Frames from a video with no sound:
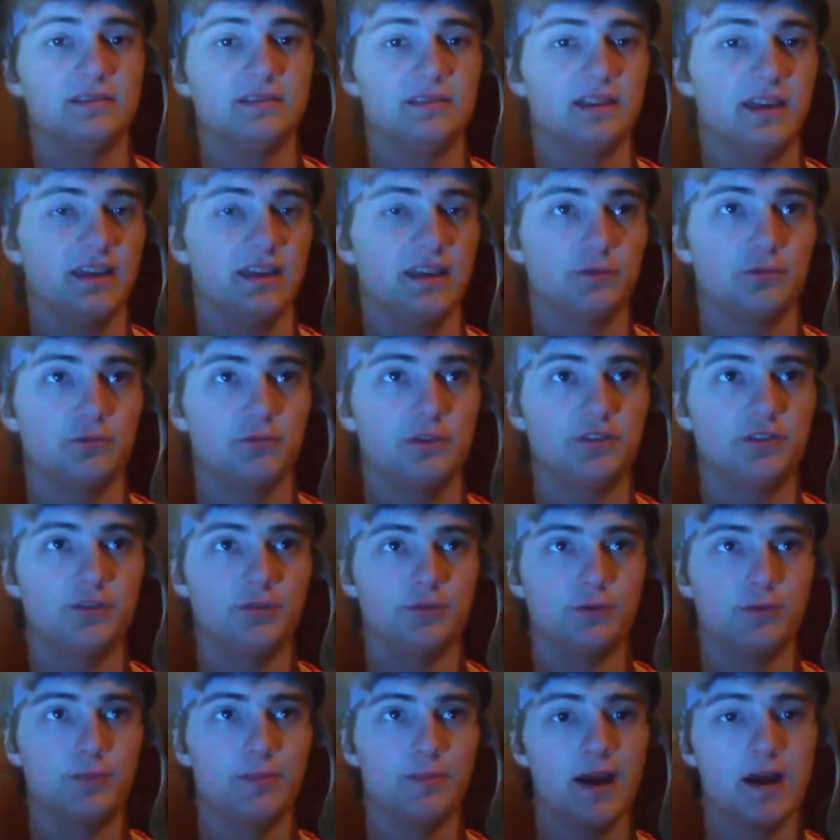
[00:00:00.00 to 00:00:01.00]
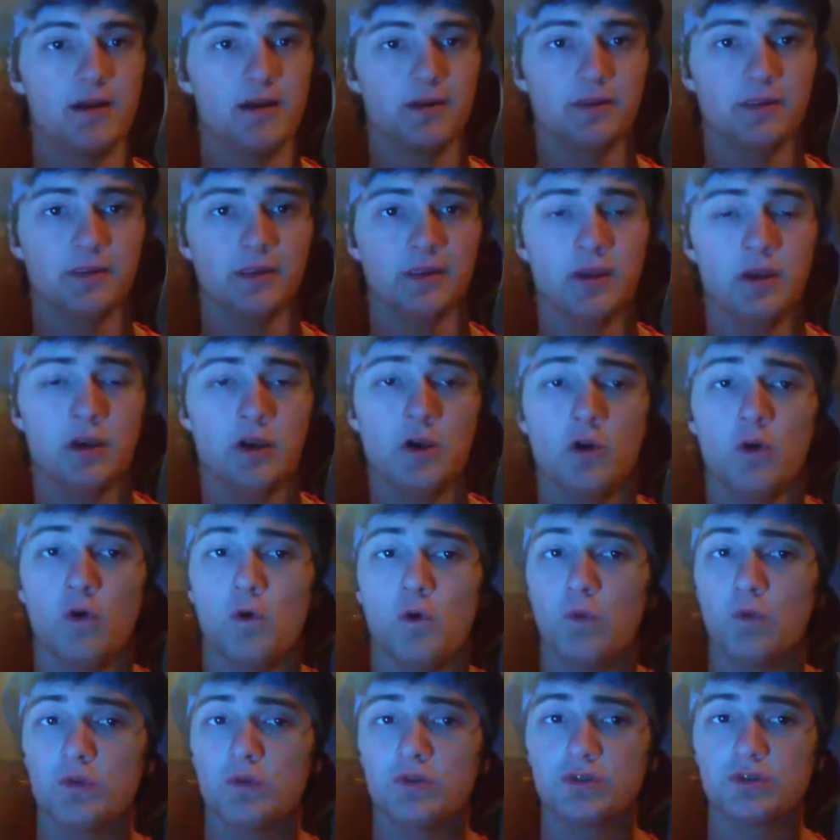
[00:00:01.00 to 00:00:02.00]
and less reasonable about it,
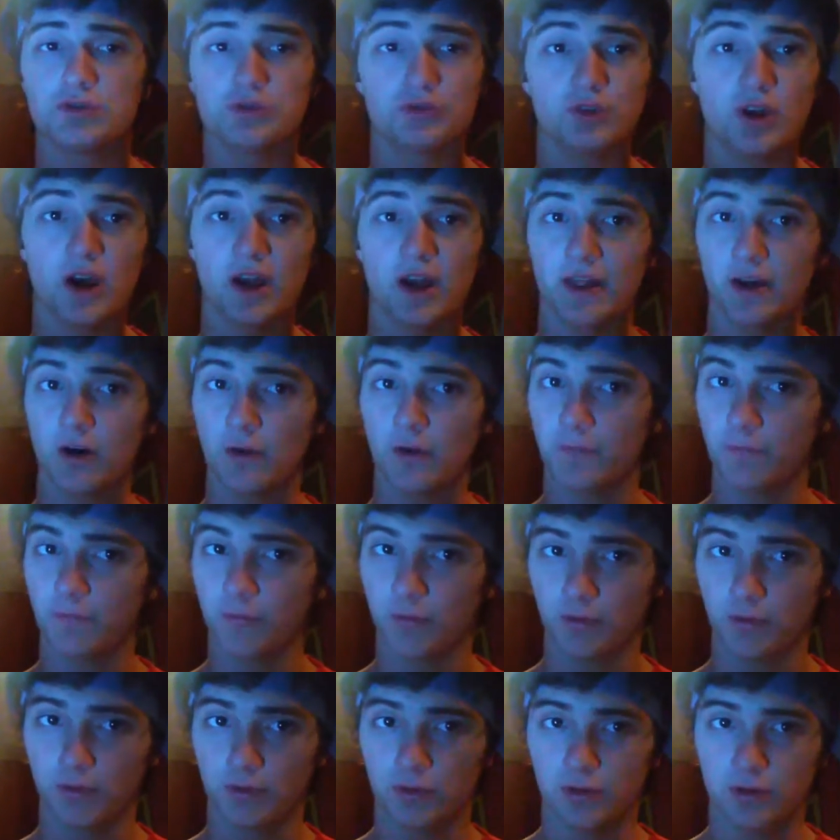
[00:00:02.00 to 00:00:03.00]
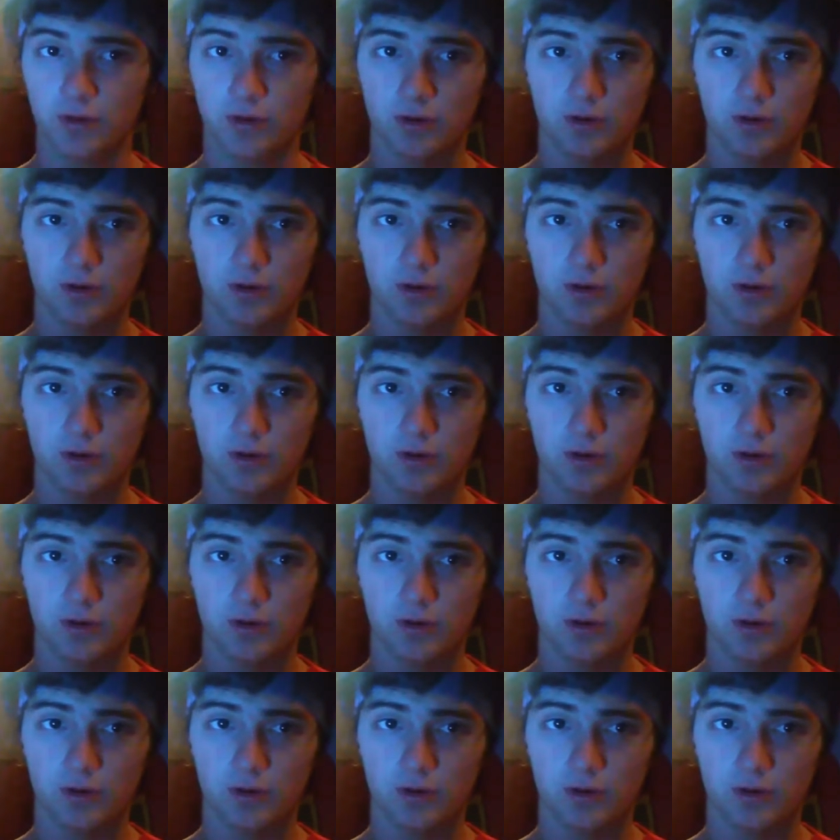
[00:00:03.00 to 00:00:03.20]
which is not helpful.